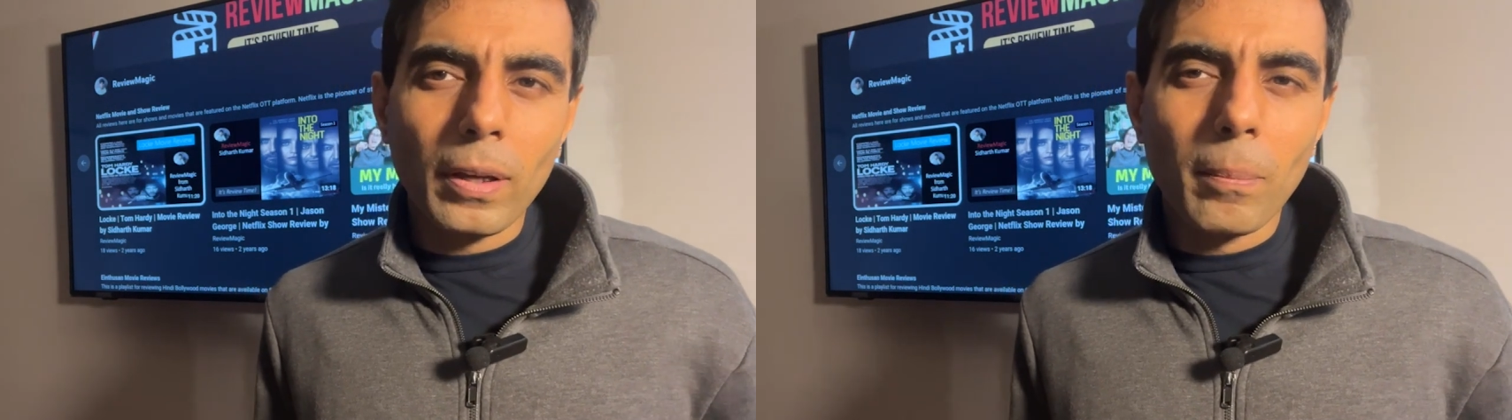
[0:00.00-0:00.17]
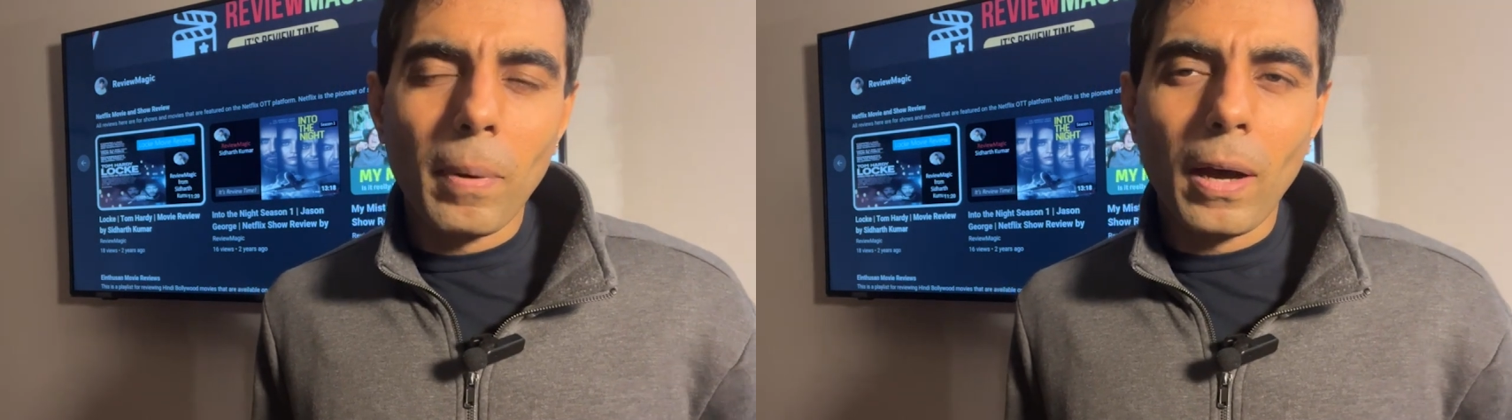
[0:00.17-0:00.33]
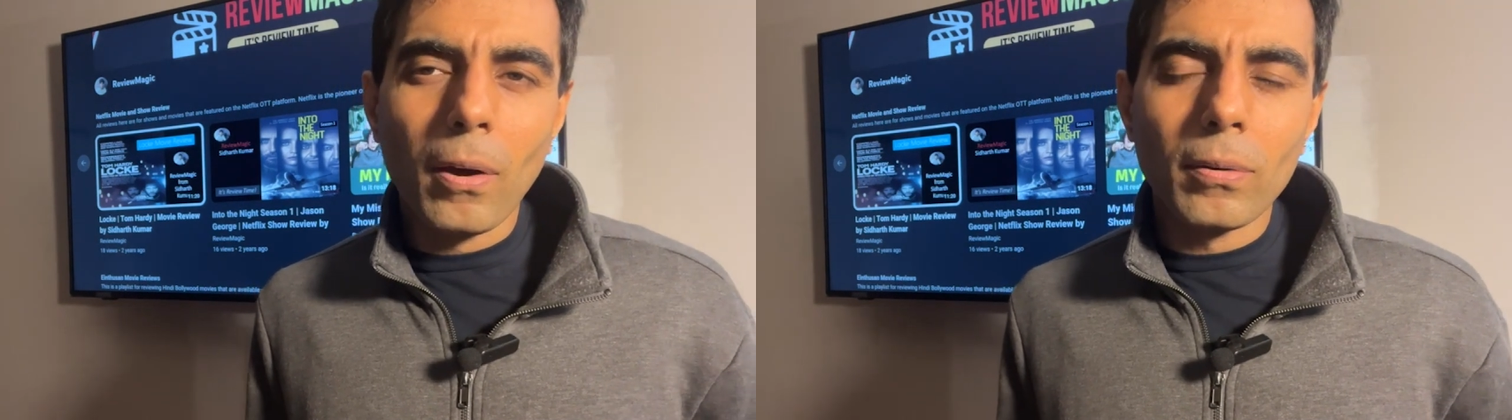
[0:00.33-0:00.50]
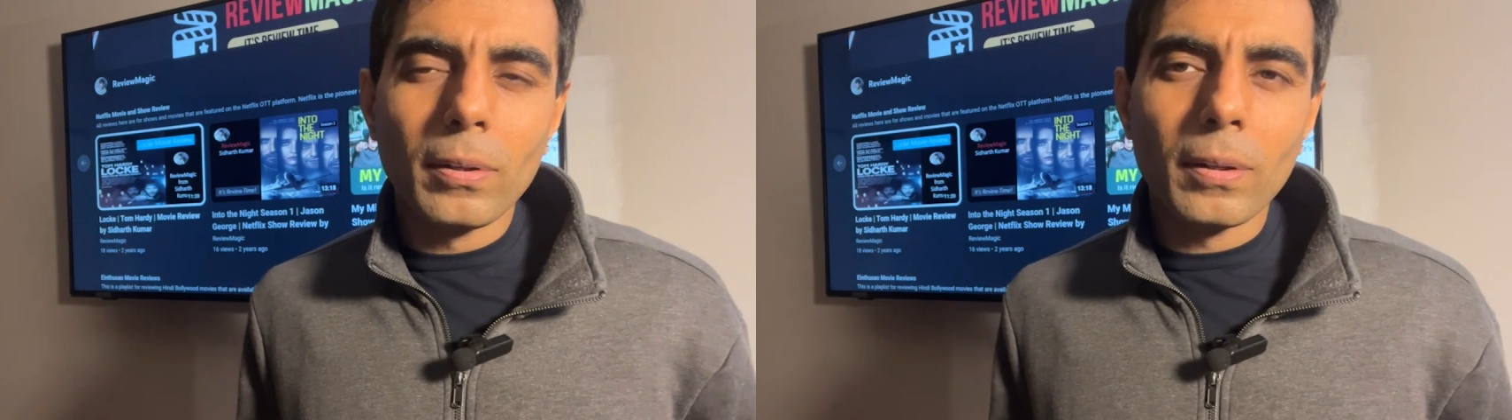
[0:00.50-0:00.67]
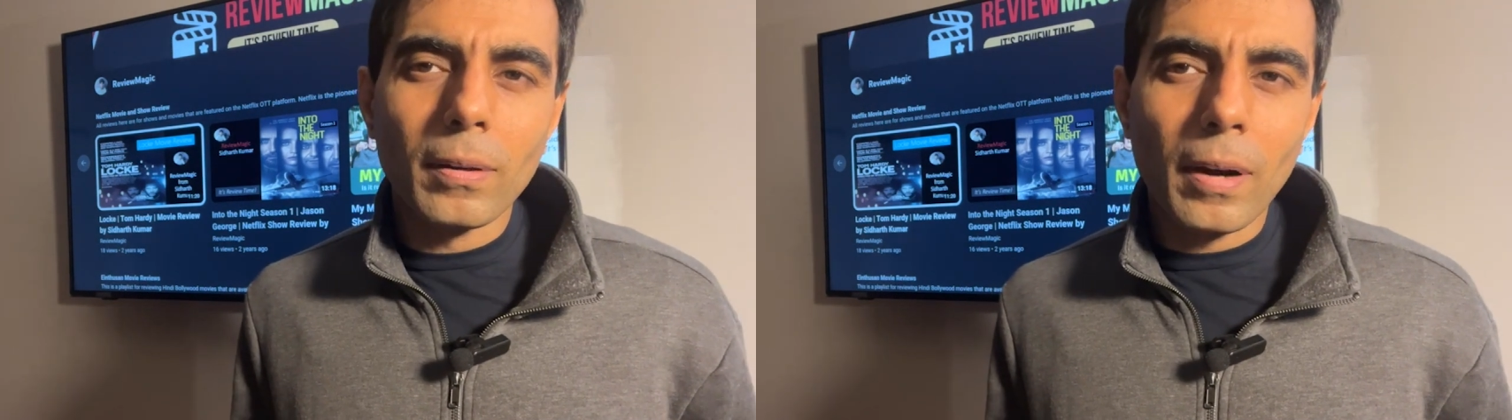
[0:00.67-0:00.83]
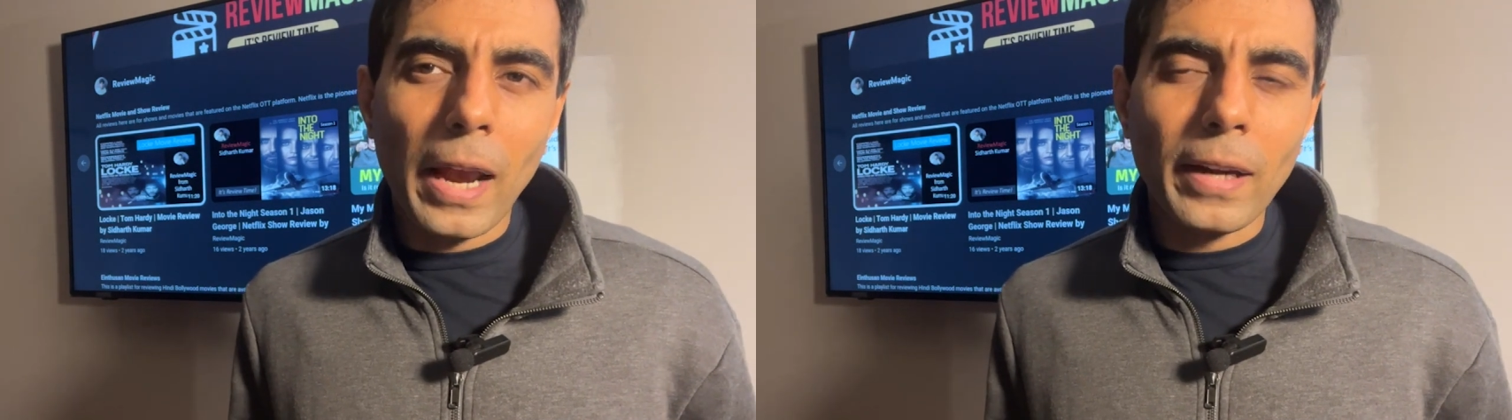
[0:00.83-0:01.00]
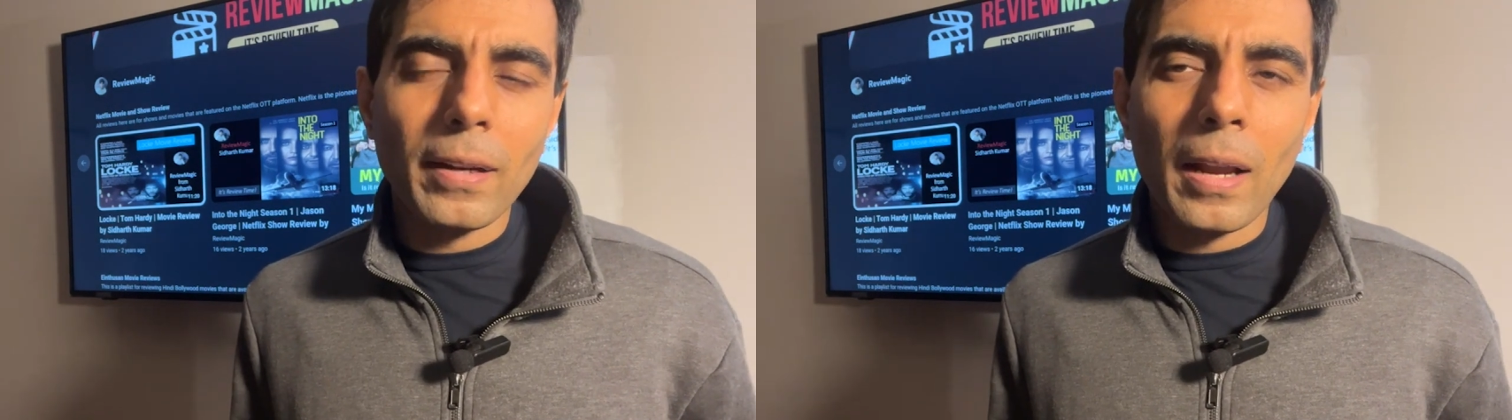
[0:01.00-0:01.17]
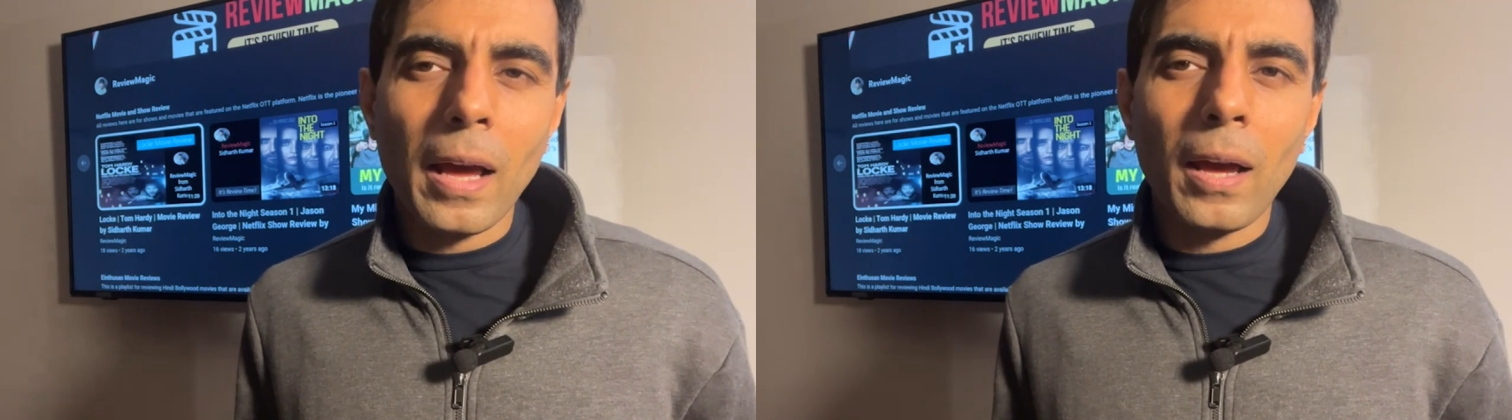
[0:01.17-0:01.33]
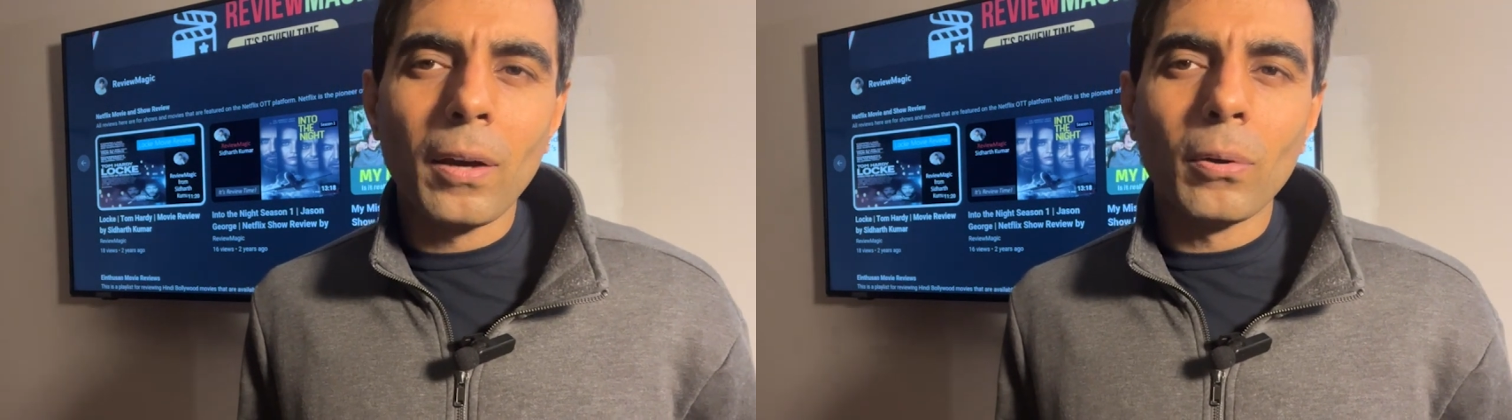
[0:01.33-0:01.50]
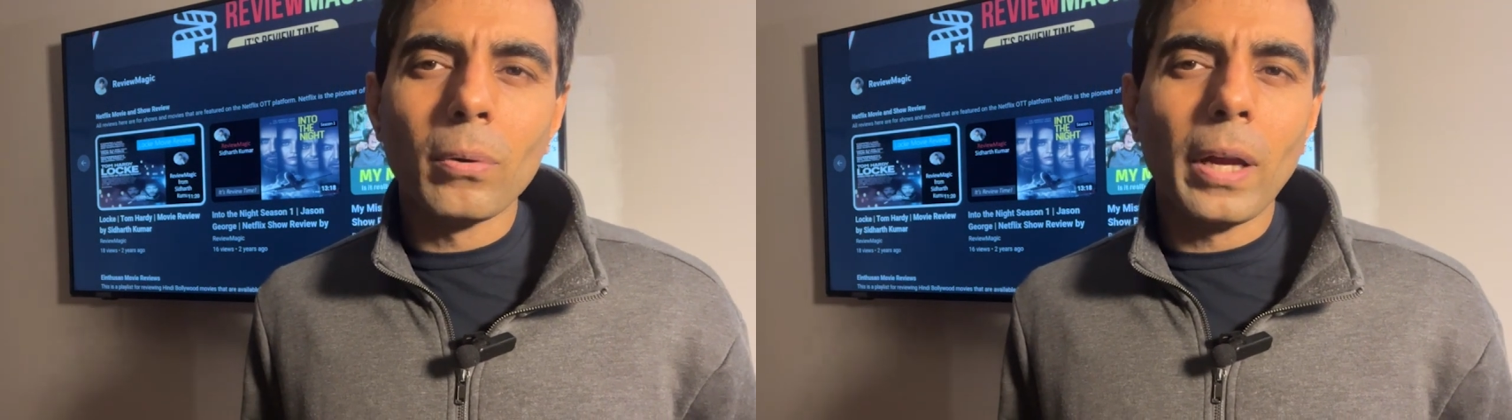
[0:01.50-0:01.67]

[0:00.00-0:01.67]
about right now,